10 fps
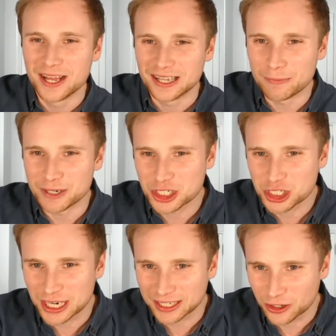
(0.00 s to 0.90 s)
Let me just
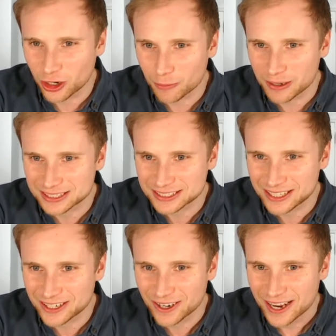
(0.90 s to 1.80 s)
check the comments
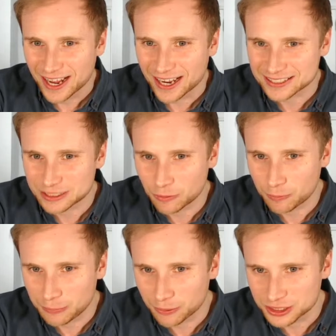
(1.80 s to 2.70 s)
here and see what
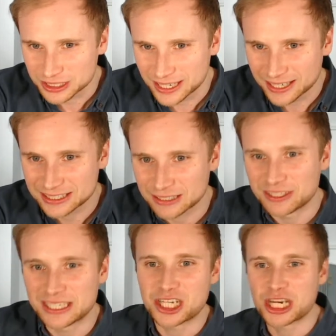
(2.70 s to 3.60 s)
people are saying.
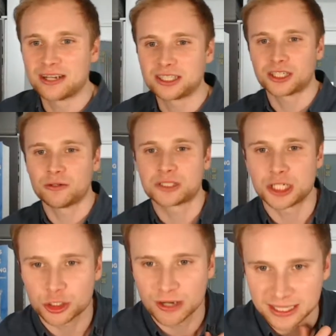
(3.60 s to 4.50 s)
7-day challenge sounds
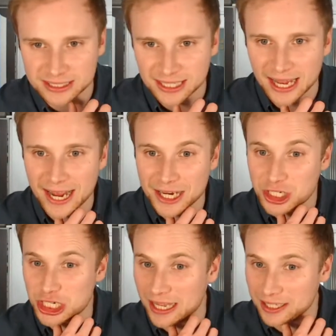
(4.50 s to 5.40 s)
interesting and
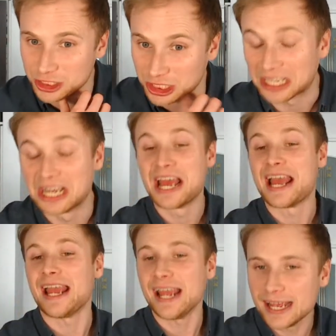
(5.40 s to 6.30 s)
challenging.
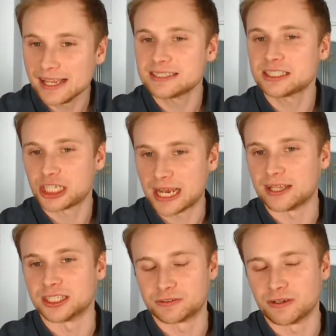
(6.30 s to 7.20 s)
It is a
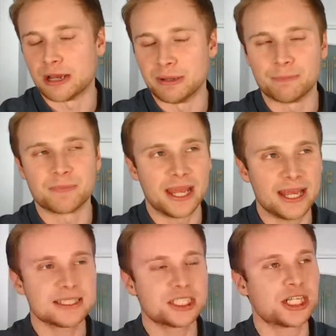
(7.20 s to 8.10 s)
challenge, Femi. It
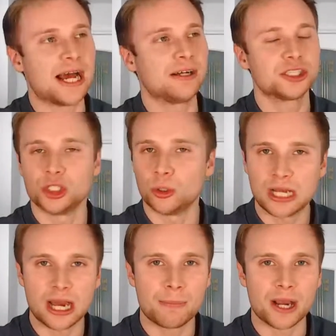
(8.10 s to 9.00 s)
is a challenge, no
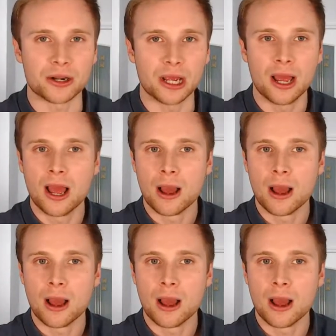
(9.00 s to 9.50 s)
doubt about it,